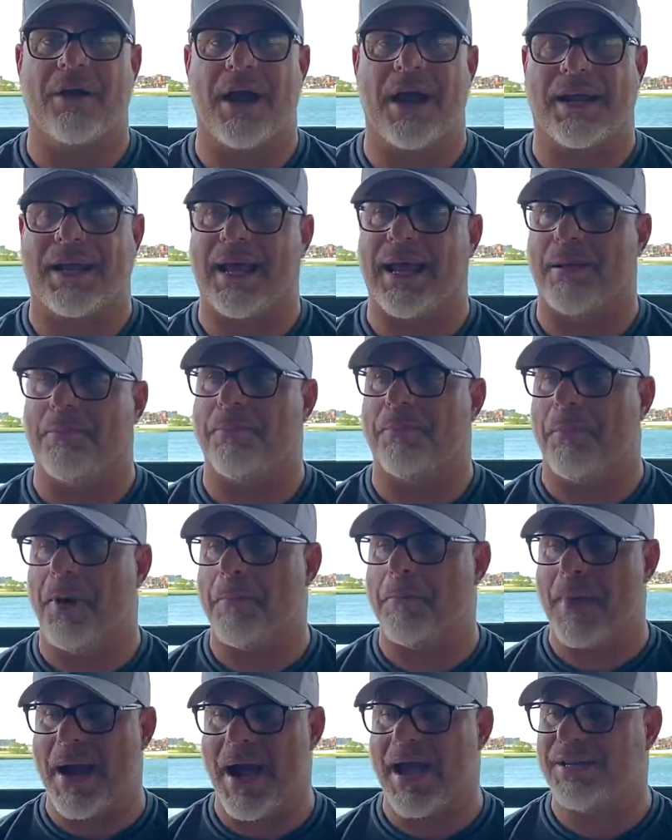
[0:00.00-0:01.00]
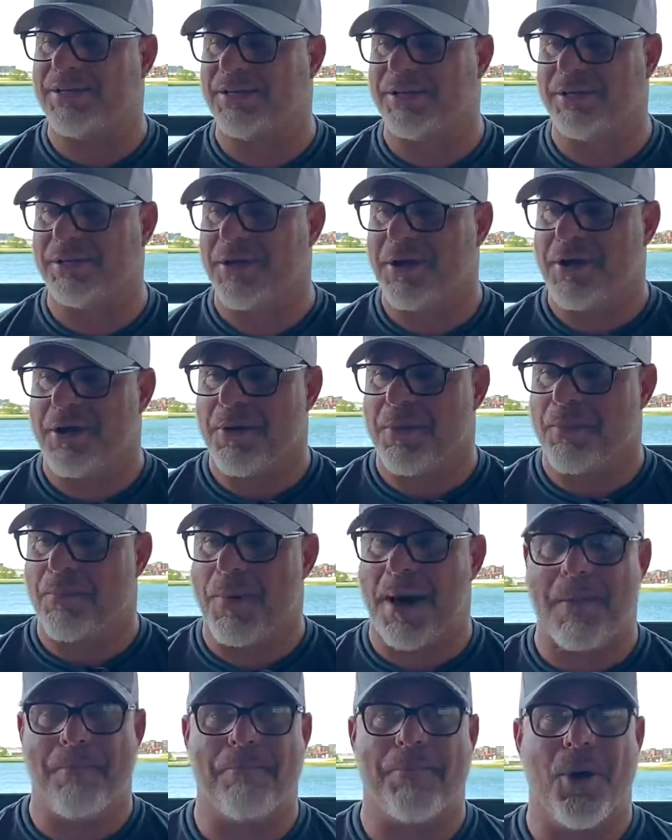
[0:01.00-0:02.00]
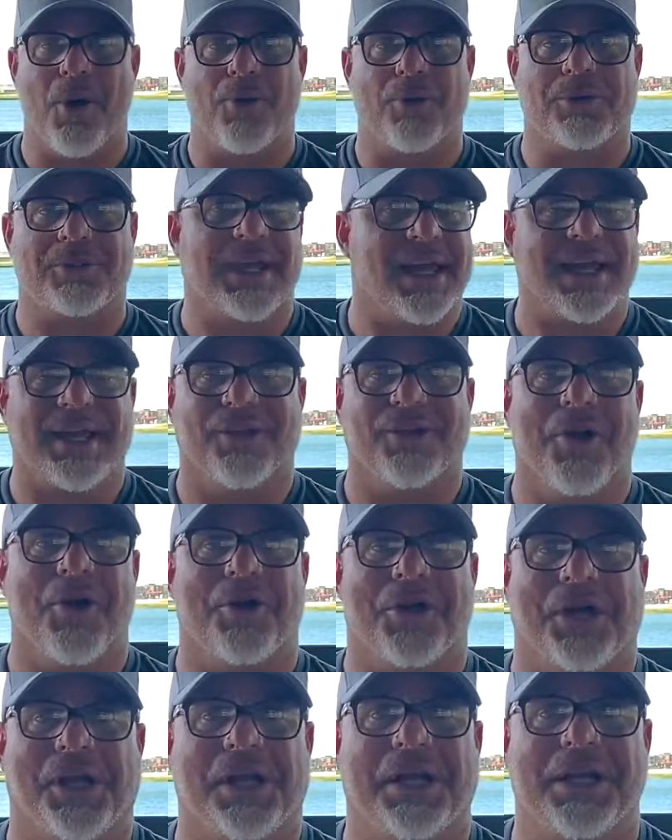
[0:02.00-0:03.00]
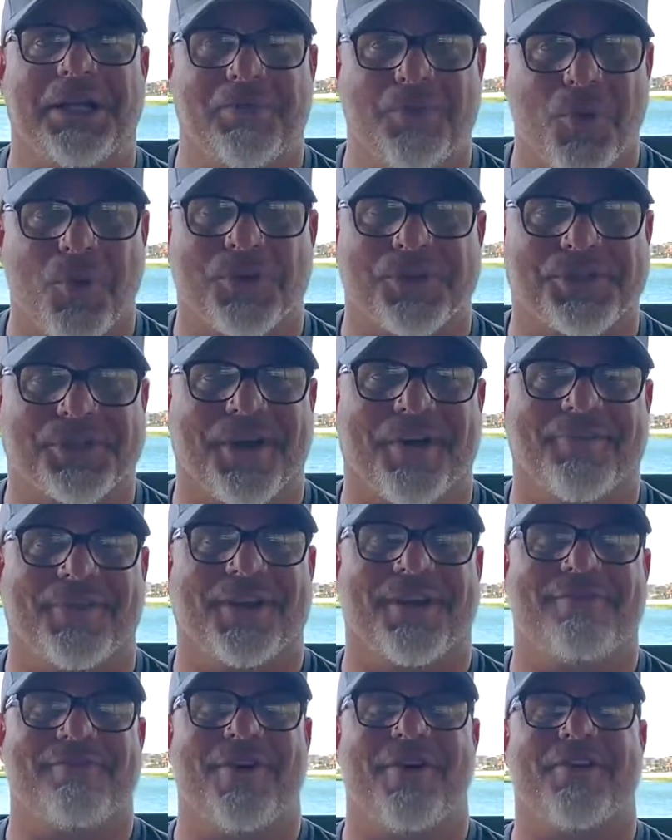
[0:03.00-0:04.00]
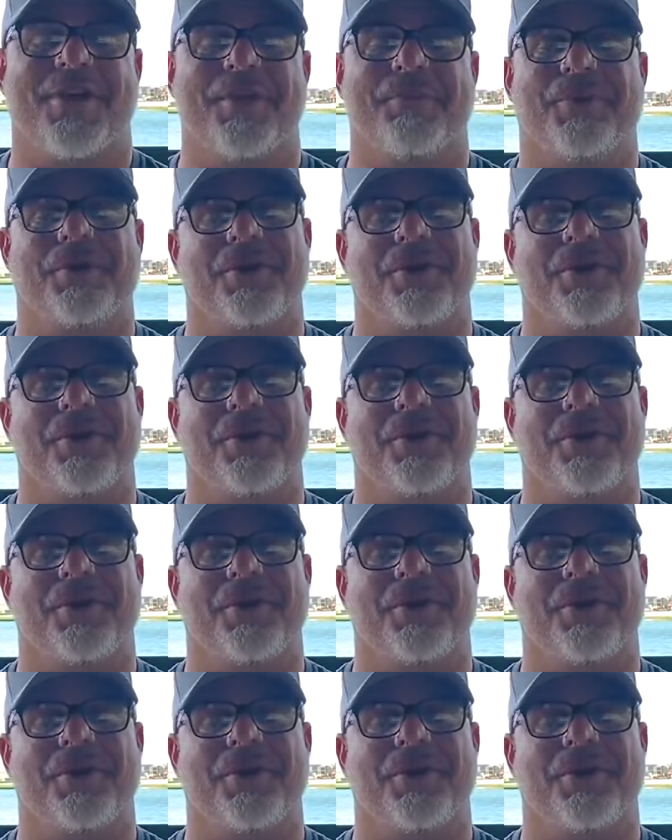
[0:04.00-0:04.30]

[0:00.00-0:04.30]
I can't imagine my boat taking on any more stuff than I've already put